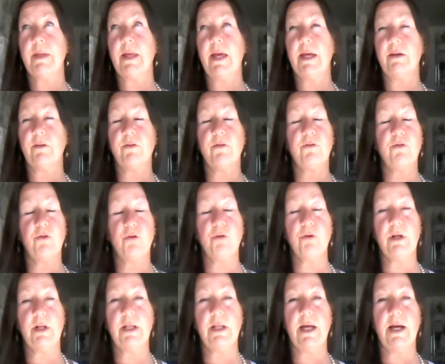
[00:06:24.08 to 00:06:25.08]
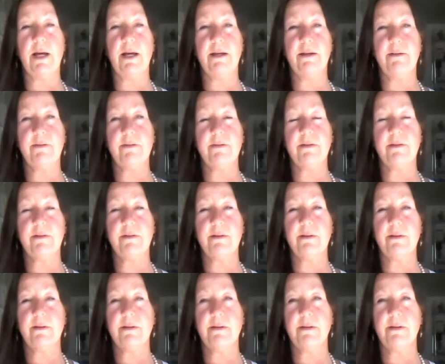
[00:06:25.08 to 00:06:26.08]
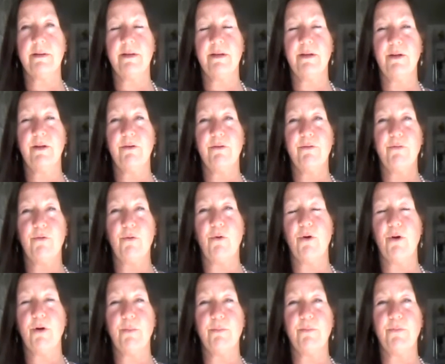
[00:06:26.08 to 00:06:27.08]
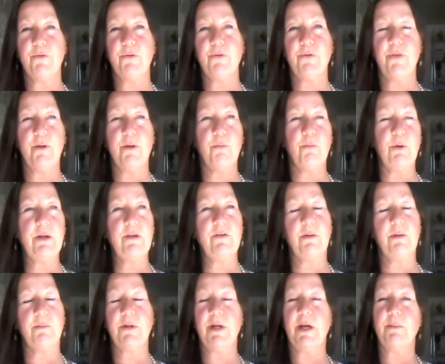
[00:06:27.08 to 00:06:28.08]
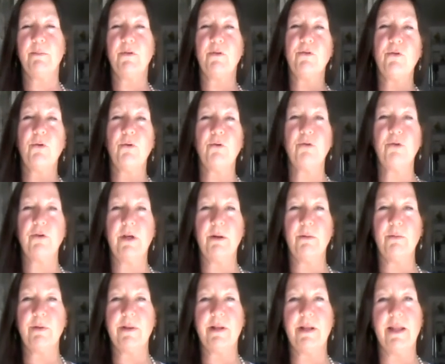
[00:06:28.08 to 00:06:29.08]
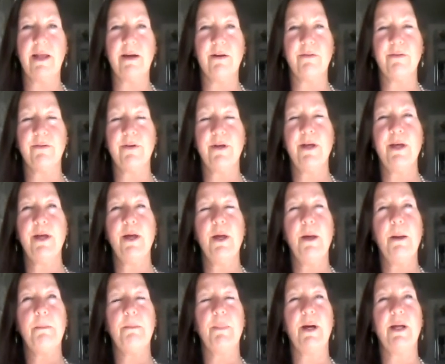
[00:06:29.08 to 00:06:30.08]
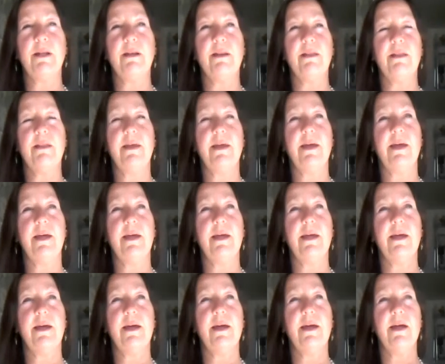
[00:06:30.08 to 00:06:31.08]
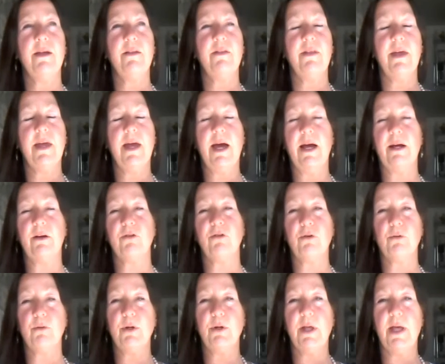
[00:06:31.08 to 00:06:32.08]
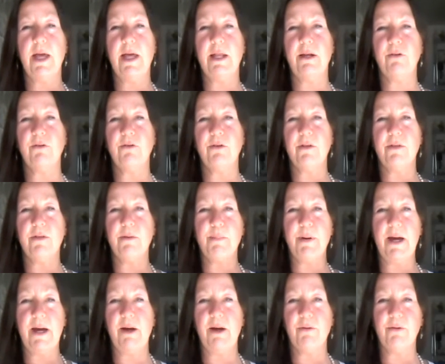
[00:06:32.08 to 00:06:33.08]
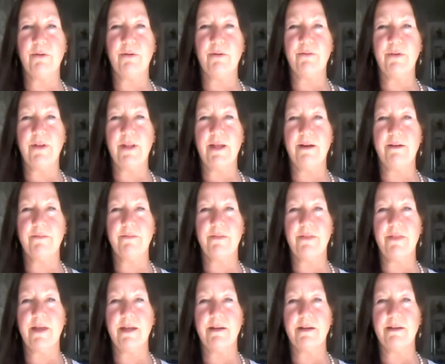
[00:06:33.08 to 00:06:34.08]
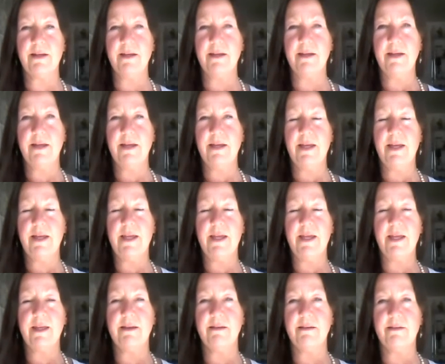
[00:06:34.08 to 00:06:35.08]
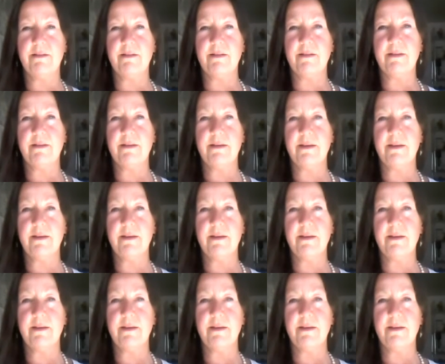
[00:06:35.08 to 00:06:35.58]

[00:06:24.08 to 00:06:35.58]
externalized forms that we sometimes associate with love, but the actual energy and power of love that is